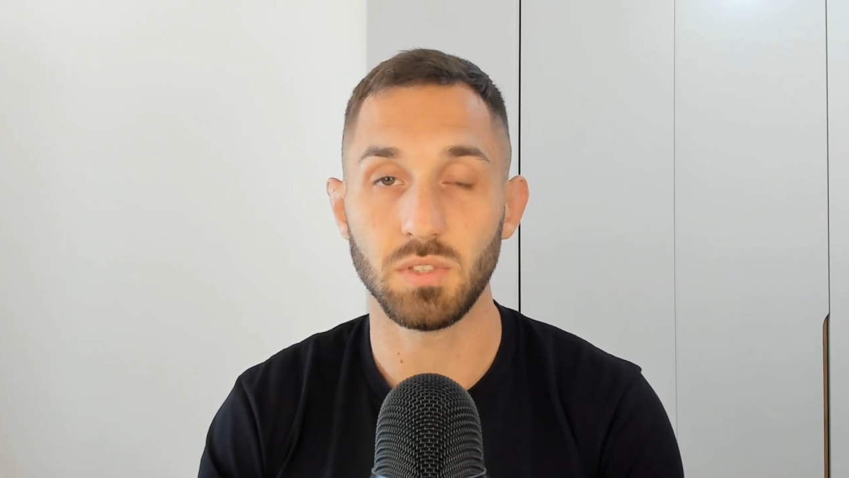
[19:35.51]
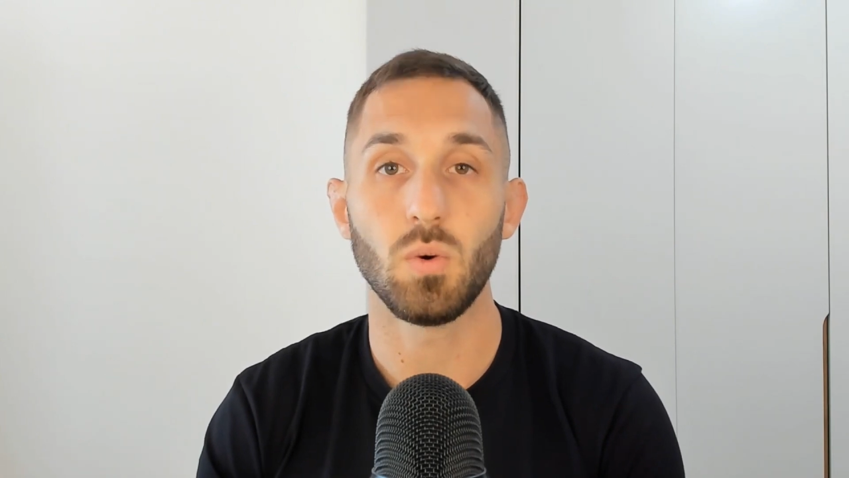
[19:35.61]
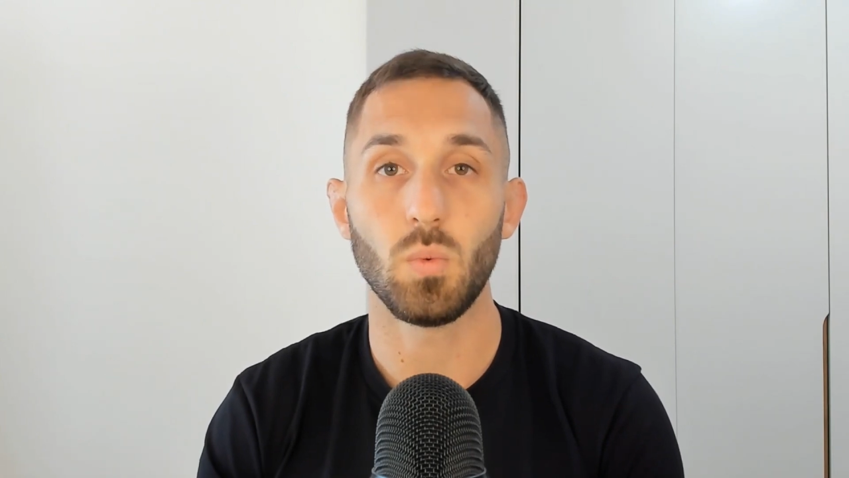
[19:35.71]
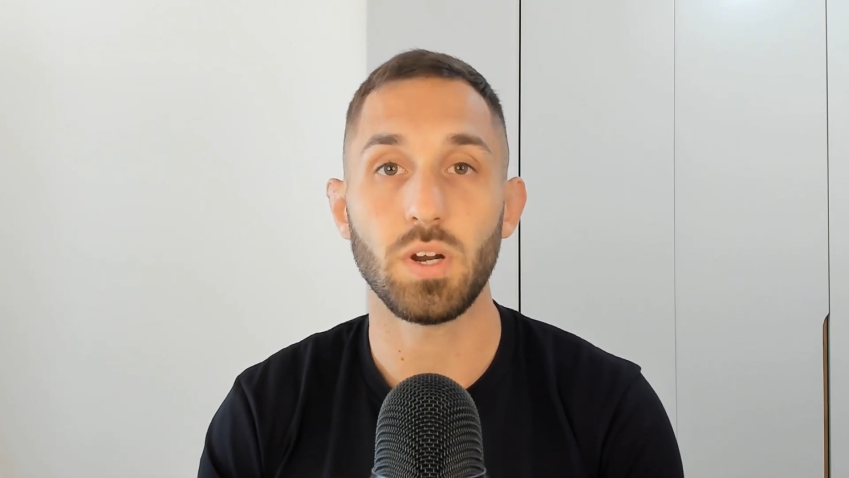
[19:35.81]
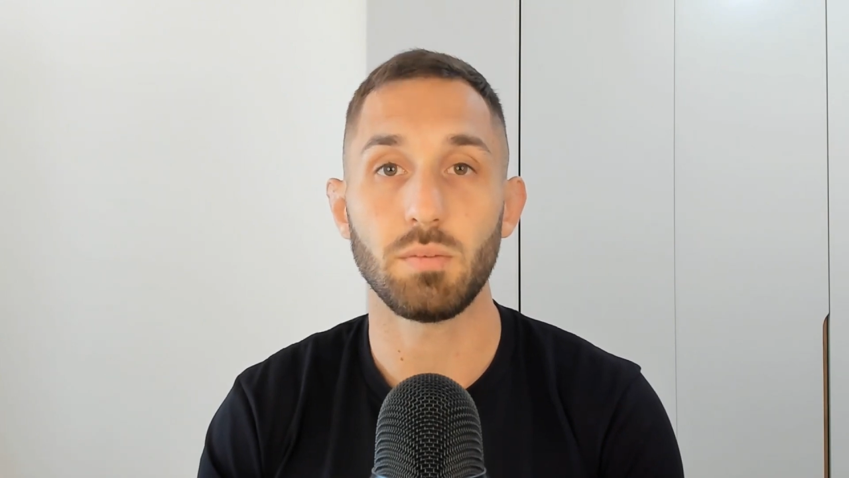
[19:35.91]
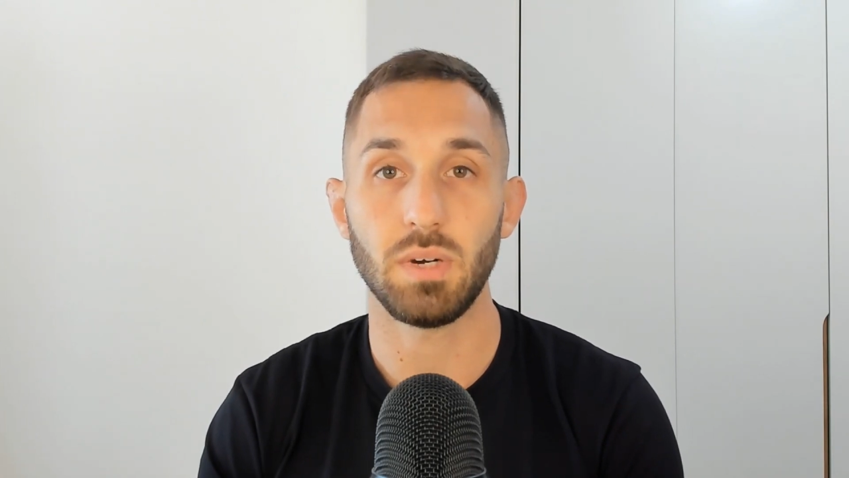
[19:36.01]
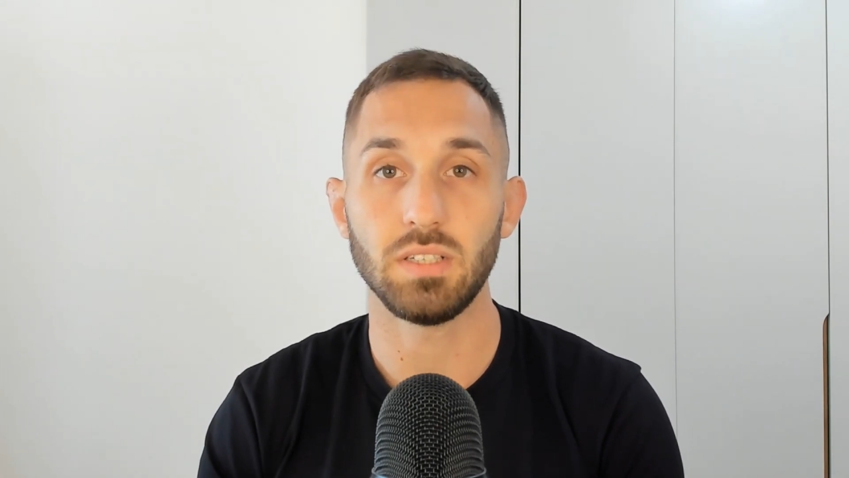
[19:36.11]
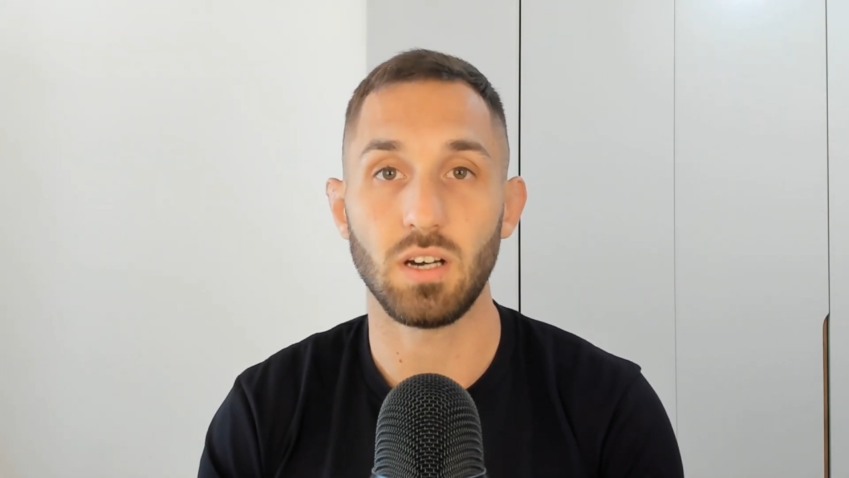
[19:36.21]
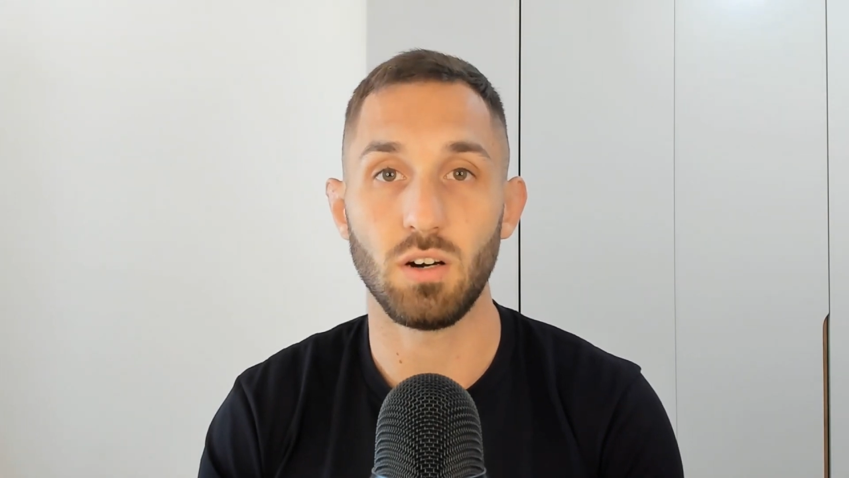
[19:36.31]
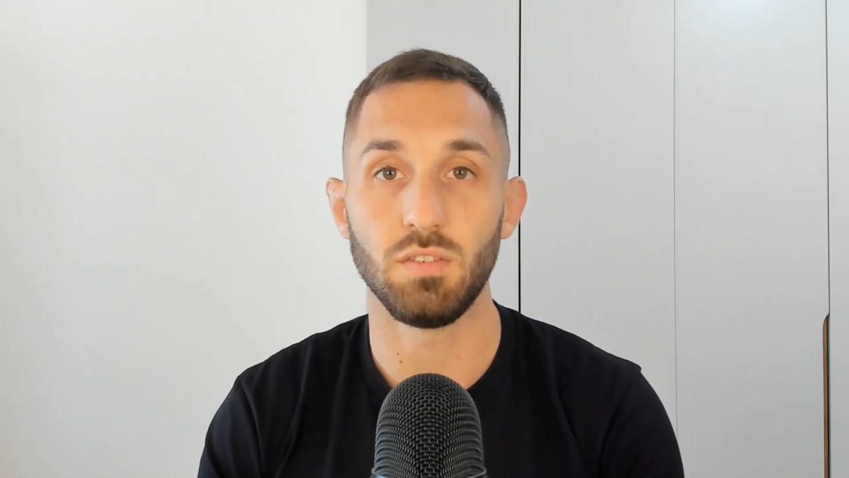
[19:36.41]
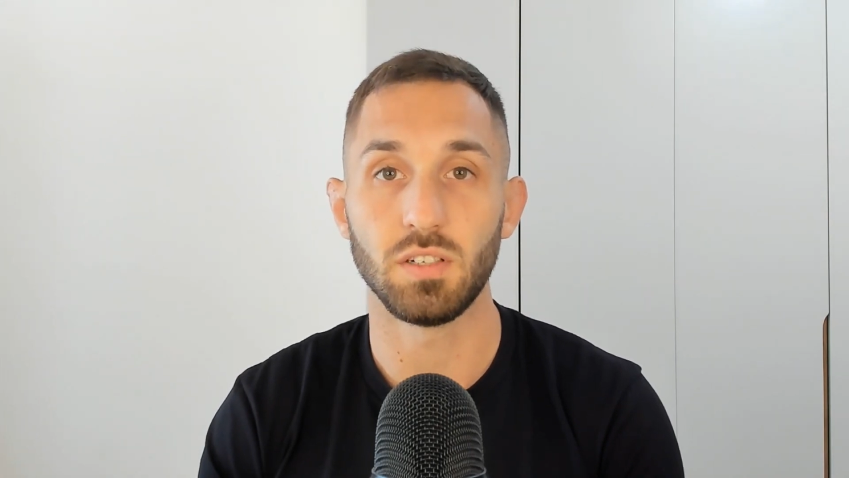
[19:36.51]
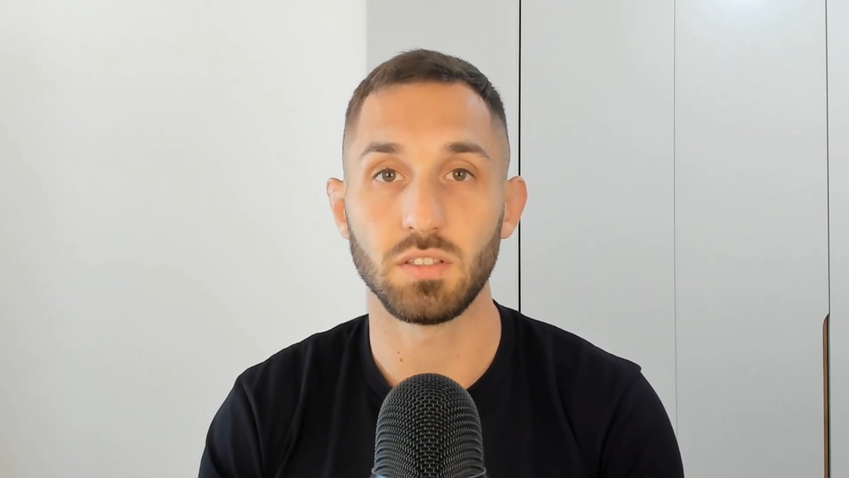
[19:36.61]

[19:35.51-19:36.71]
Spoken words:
We Are Palta offers